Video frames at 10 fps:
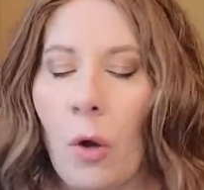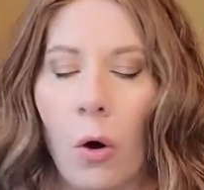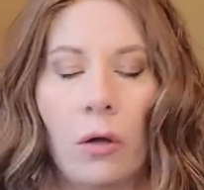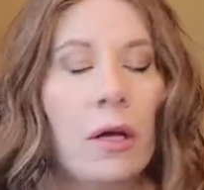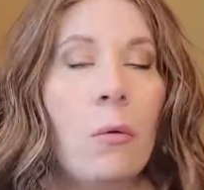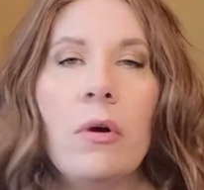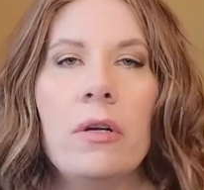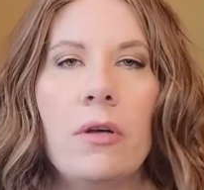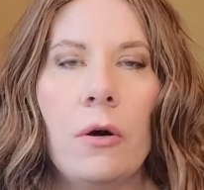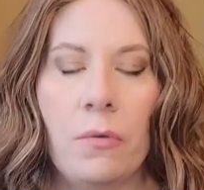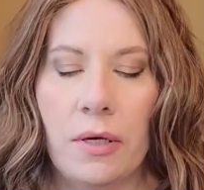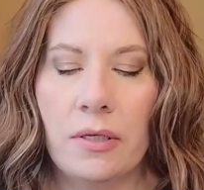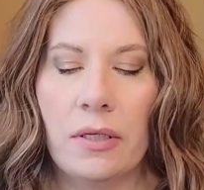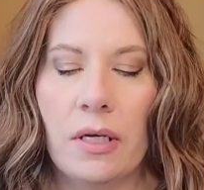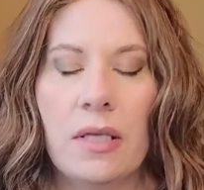all I want to know
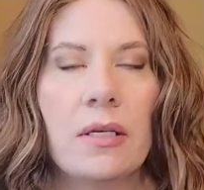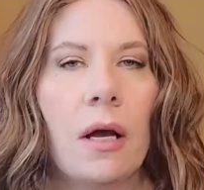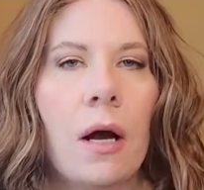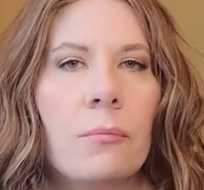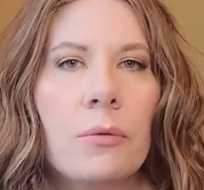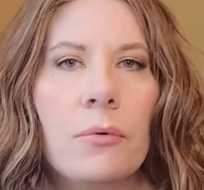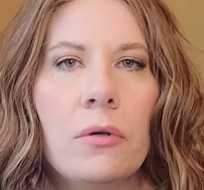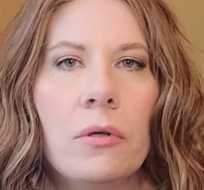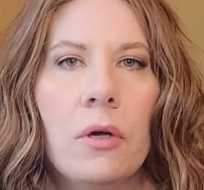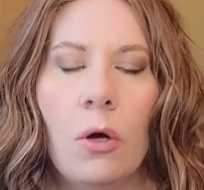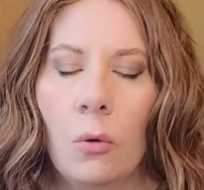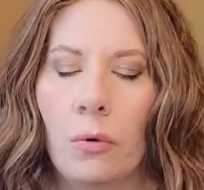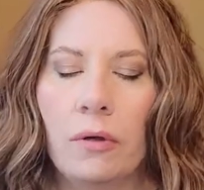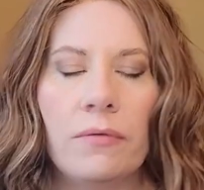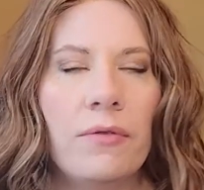is it comfortable?
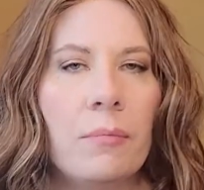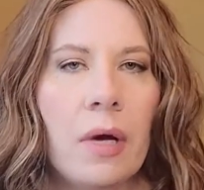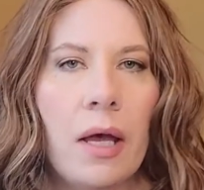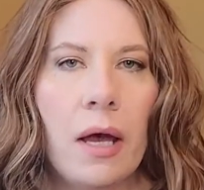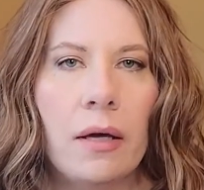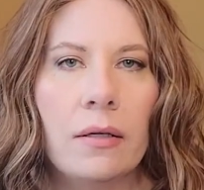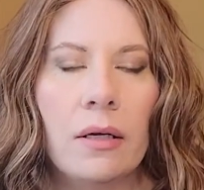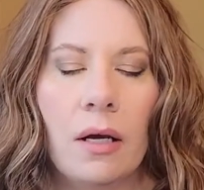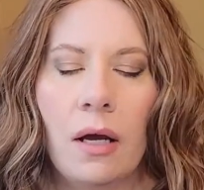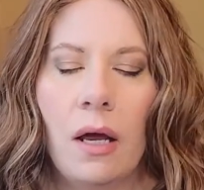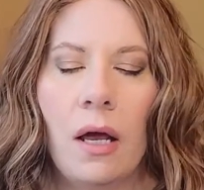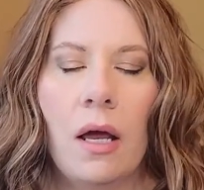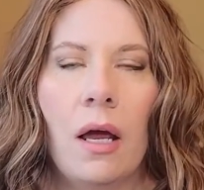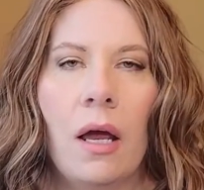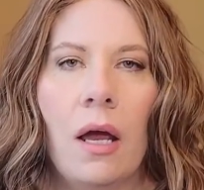Will it fit my head?
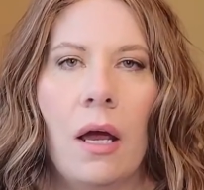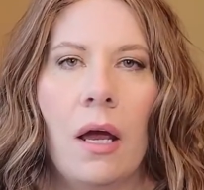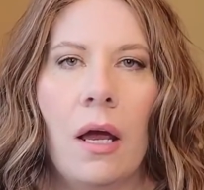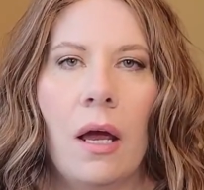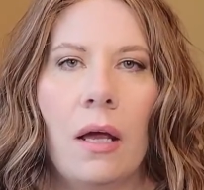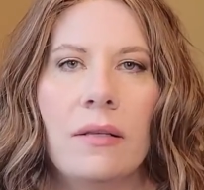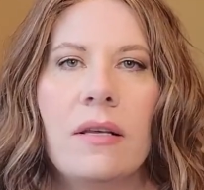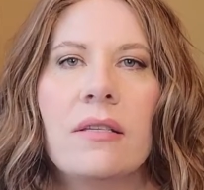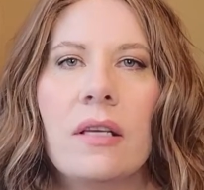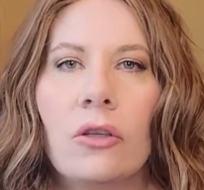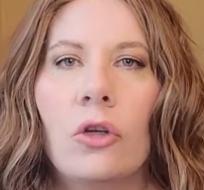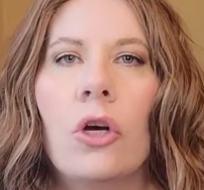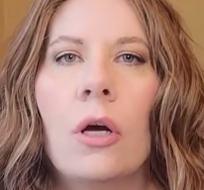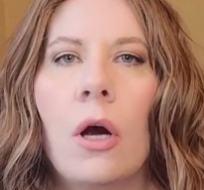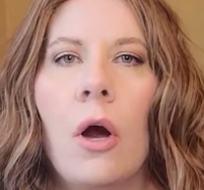Does it
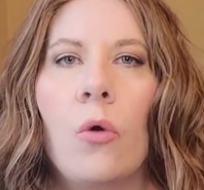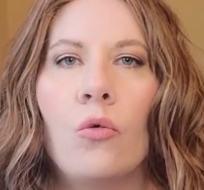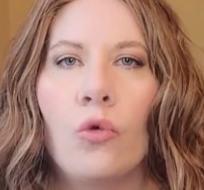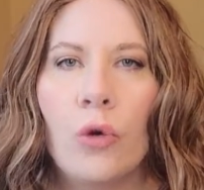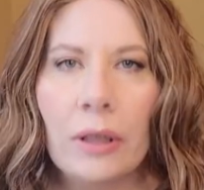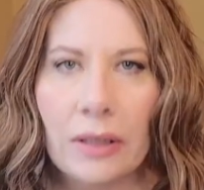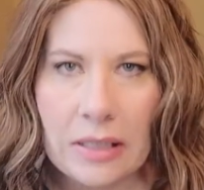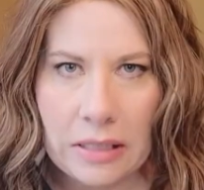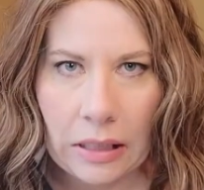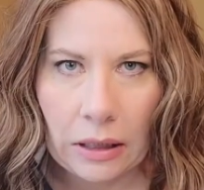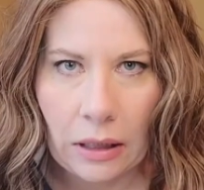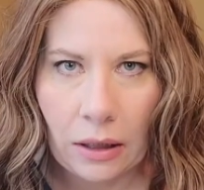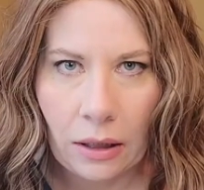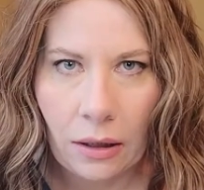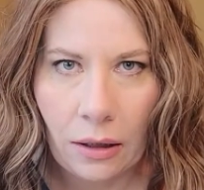look realistic?
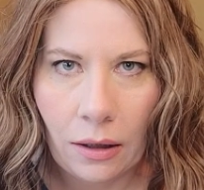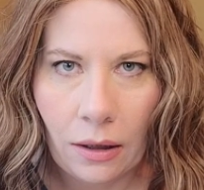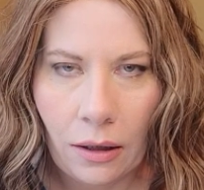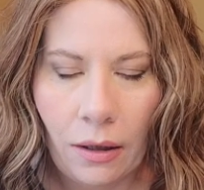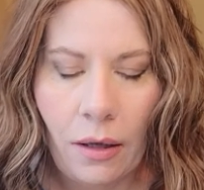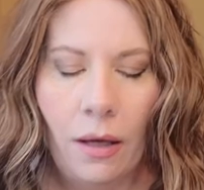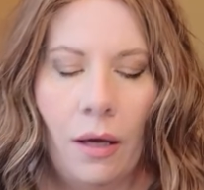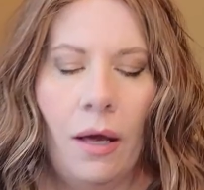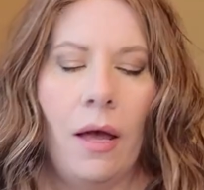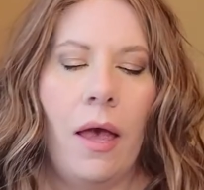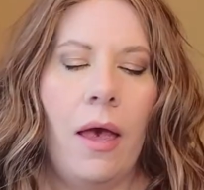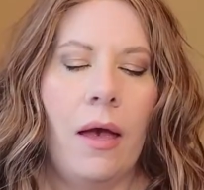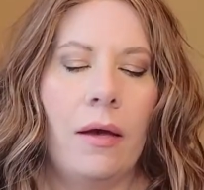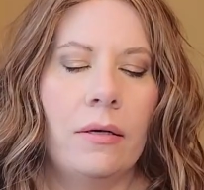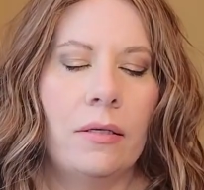
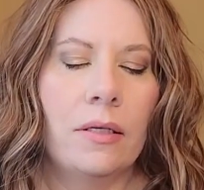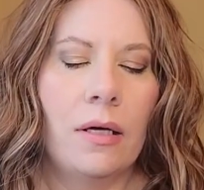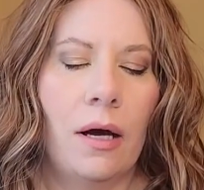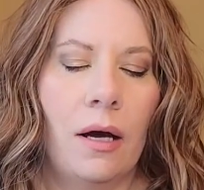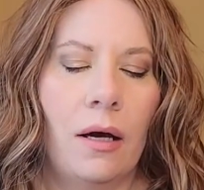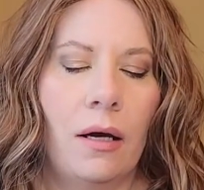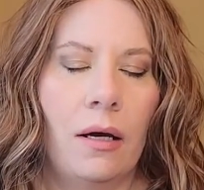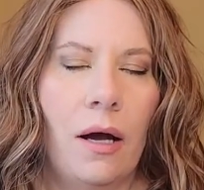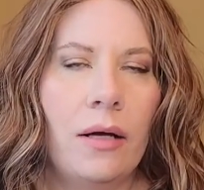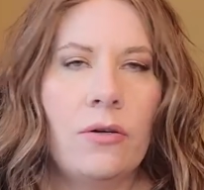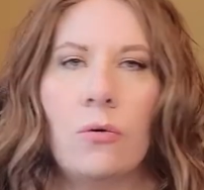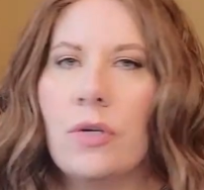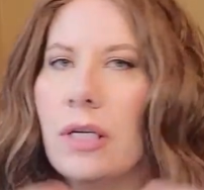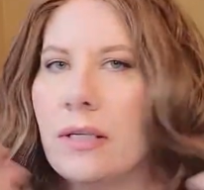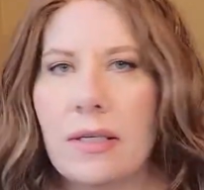And I don't
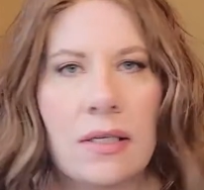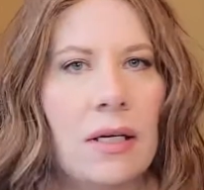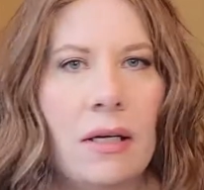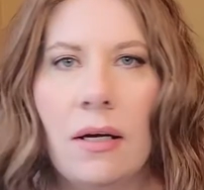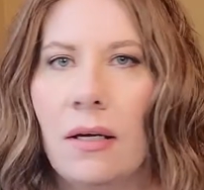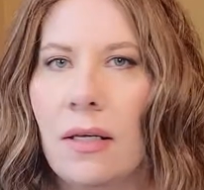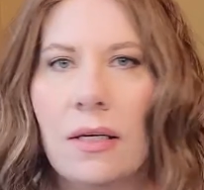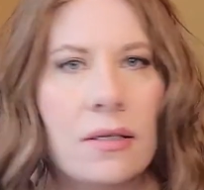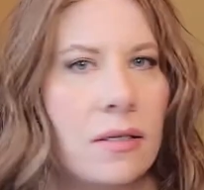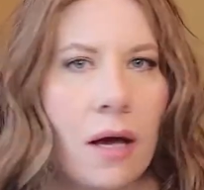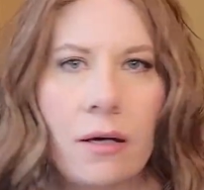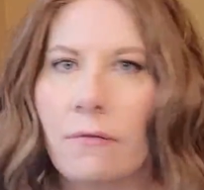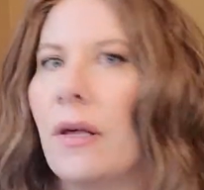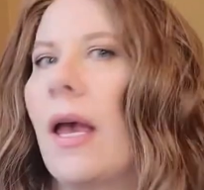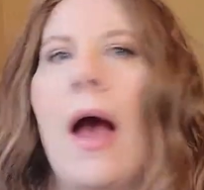need to see the inside of
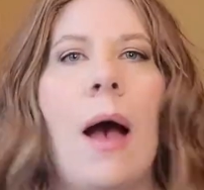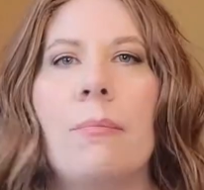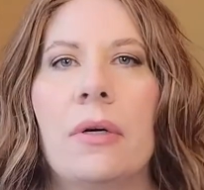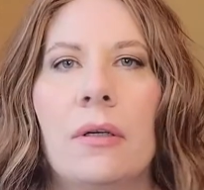the cap